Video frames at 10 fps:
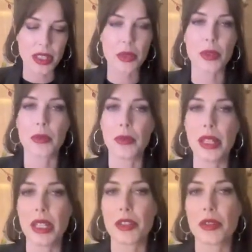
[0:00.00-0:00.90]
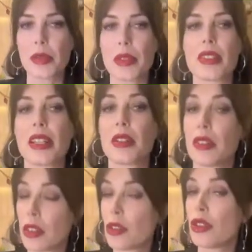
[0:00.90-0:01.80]
There were many treatments they
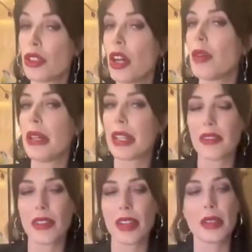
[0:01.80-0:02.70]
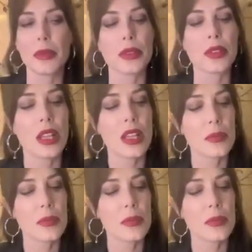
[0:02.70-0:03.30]
could not make available,